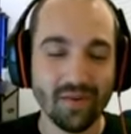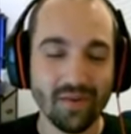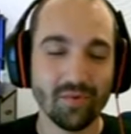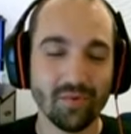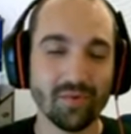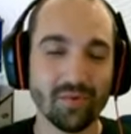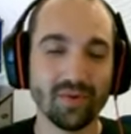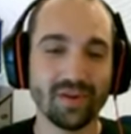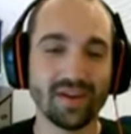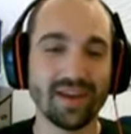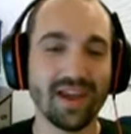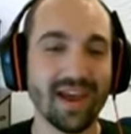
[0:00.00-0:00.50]

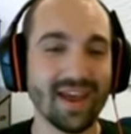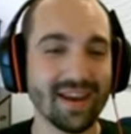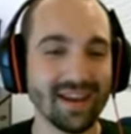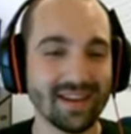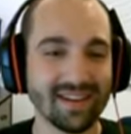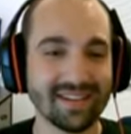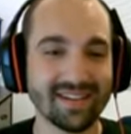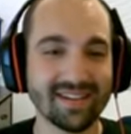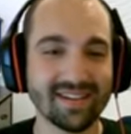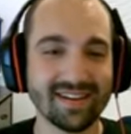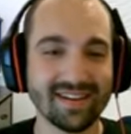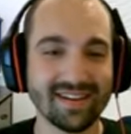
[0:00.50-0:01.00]
We'll get
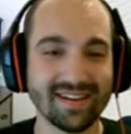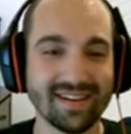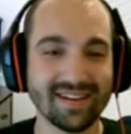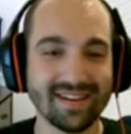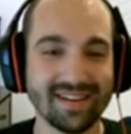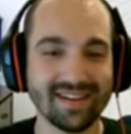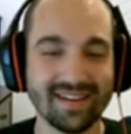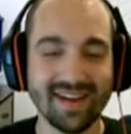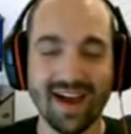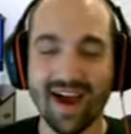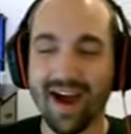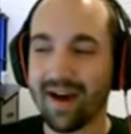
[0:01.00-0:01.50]
in the
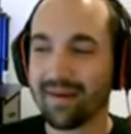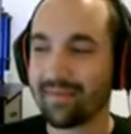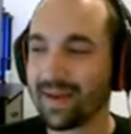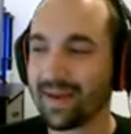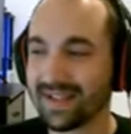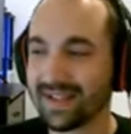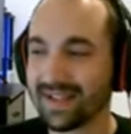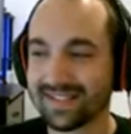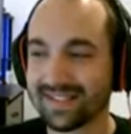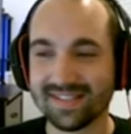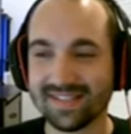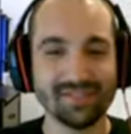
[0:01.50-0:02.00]

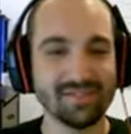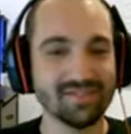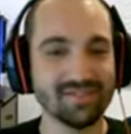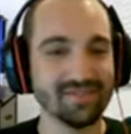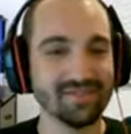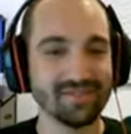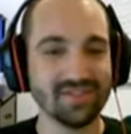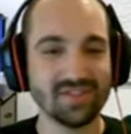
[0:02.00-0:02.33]
comments of